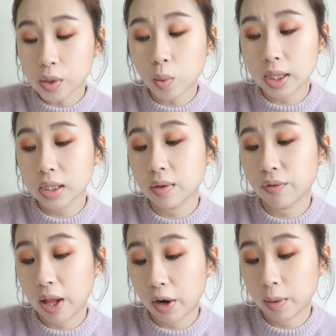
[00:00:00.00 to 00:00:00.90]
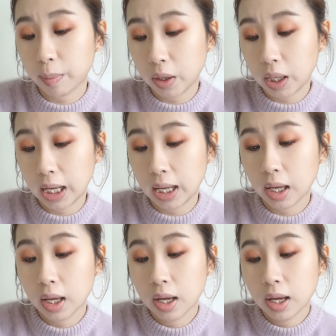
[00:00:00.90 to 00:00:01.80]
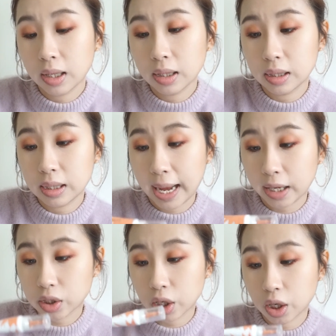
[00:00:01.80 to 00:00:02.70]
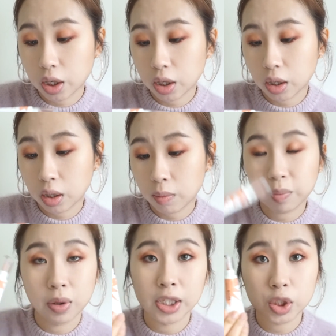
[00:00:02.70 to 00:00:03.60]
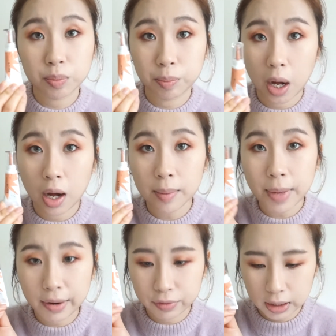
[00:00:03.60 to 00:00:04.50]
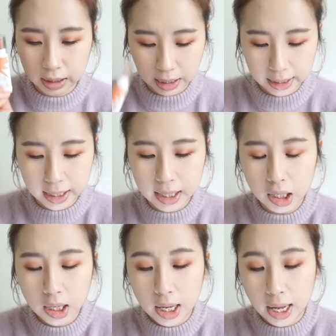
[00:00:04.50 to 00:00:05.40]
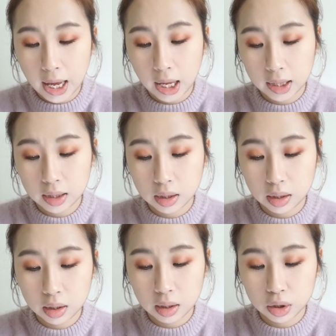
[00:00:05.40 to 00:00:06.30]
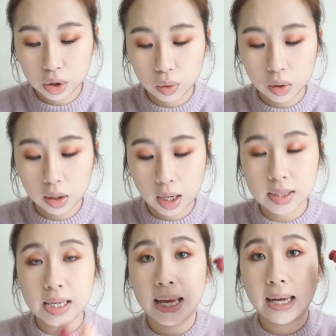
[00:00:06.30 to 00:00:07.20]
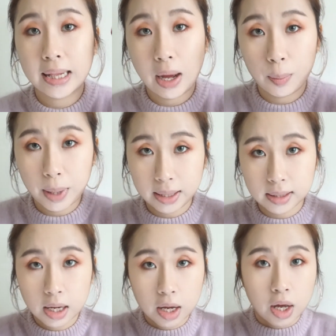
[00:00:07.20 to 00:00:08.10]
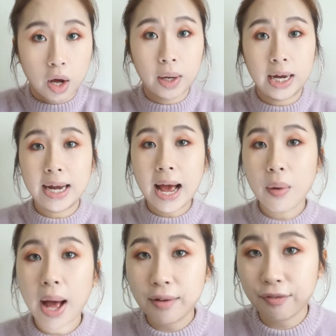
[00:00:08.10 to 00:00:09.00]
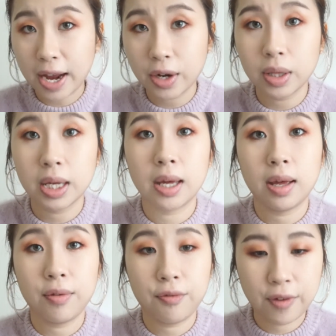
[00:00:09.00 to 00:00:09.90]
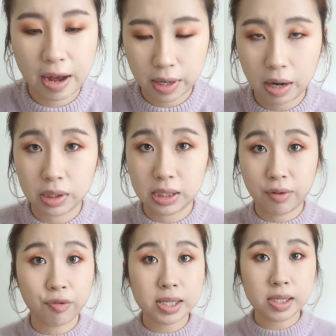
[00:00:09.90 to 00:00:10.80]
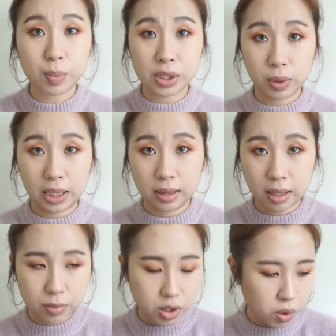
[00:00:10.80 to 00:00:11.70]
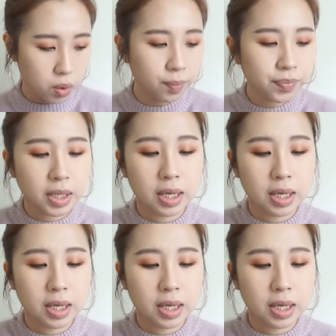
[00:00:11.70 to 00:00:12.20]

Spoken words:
first one is the Flower Beauty Nectar Blush Balm. I really like it. And the 2 Glossier Cloud Paints. Okay, now I finally found out the difference between them two.